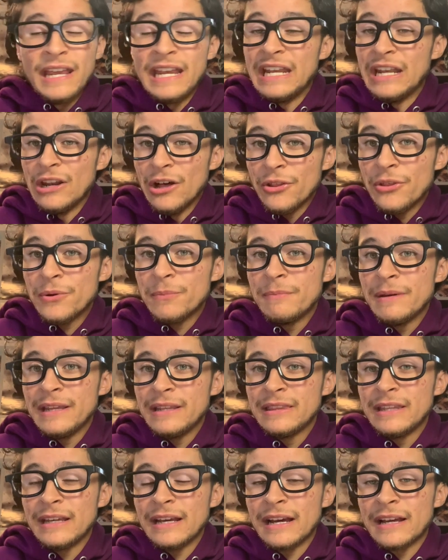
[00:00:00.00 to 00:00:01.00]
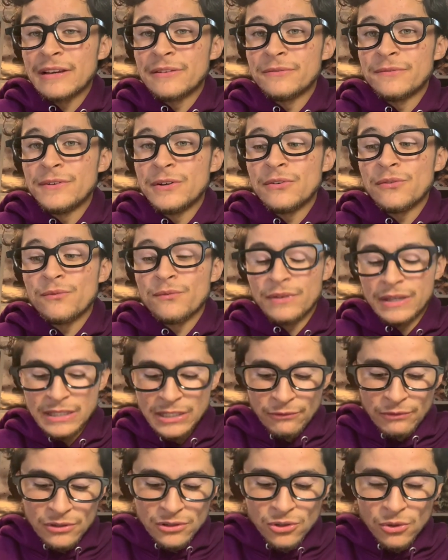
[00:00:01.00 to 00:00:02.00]
Another big thing I can feel is
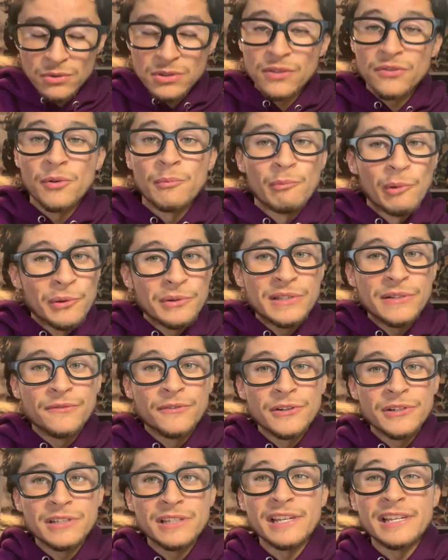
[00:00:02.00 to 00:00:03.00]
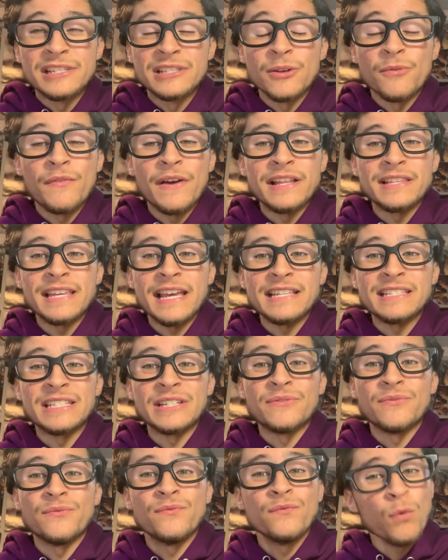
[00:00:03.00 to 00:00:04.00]
a result of the multiverse is the
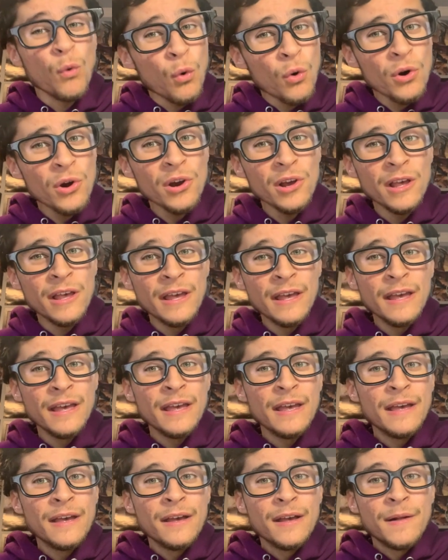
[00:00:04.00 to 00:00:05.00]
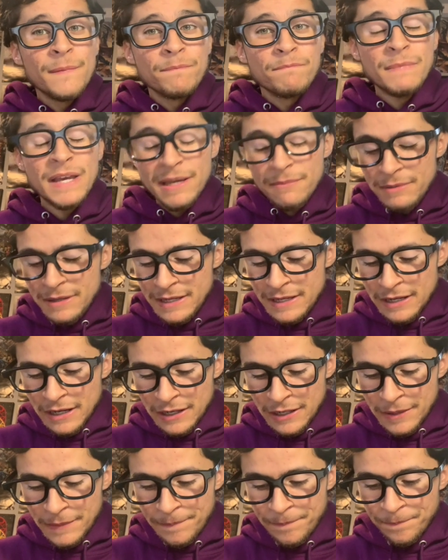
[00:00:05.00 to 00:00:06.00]
Fantastic Four. Maybe
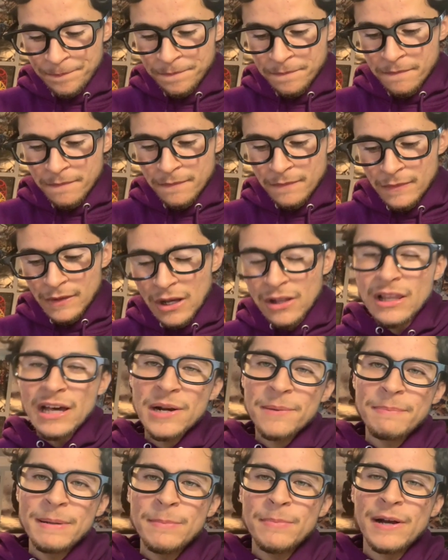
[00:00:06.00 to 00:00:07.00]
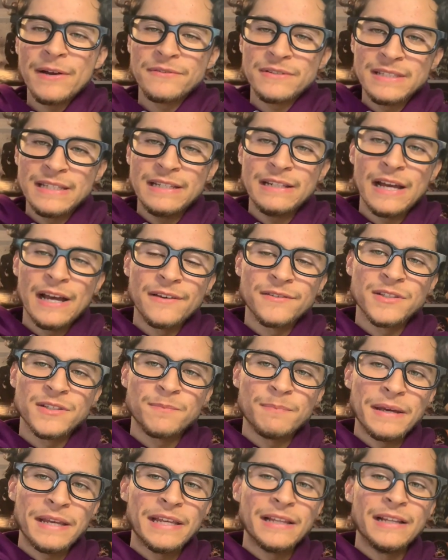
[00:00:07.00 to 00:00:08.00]
a lot of people I've seen have
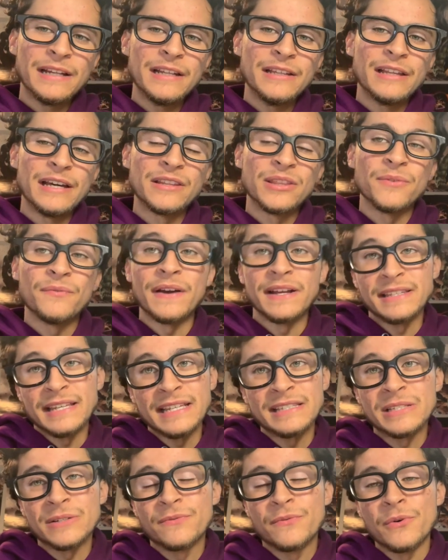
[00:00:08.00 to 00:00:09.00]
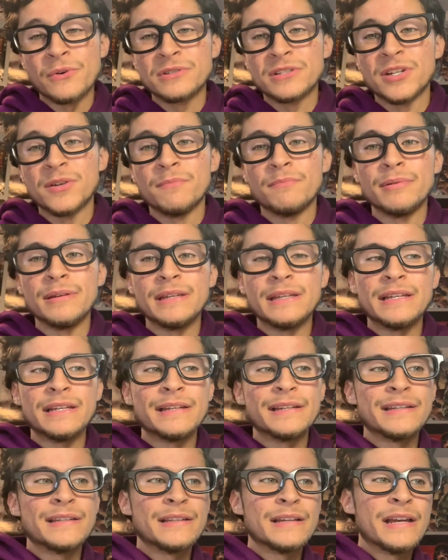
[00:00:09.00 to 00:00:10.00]
speculated that the Fantastic Four is going to
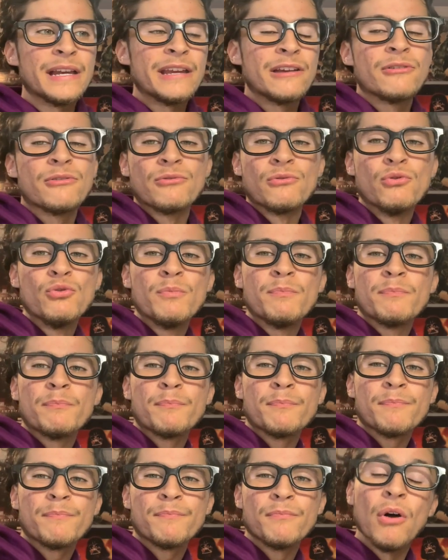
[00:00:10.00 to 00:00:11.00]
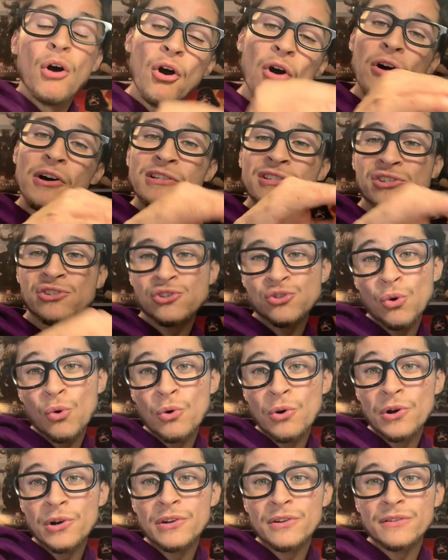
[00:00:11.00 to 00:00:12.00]
be a group on
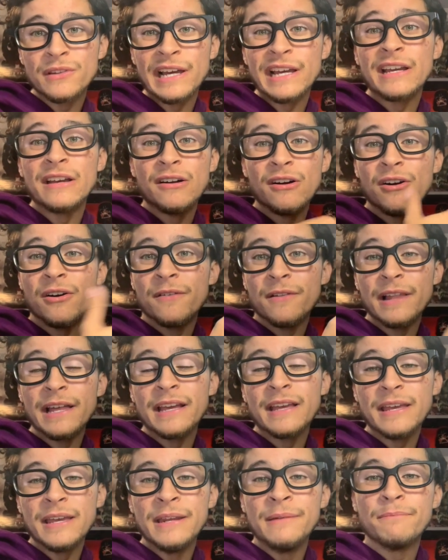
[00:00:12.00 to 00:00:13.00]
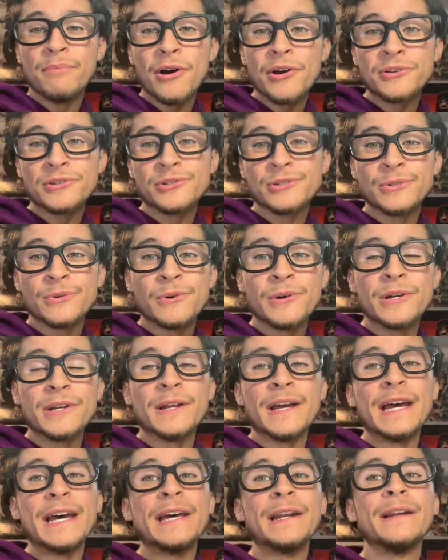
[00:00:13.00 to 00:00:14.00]
Sword, like in part of Sword,
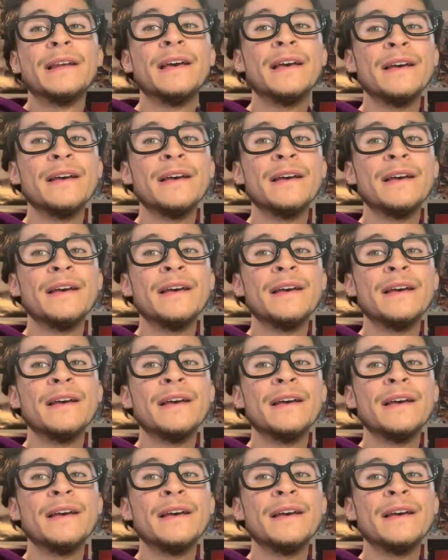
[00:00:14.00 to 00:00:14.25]
and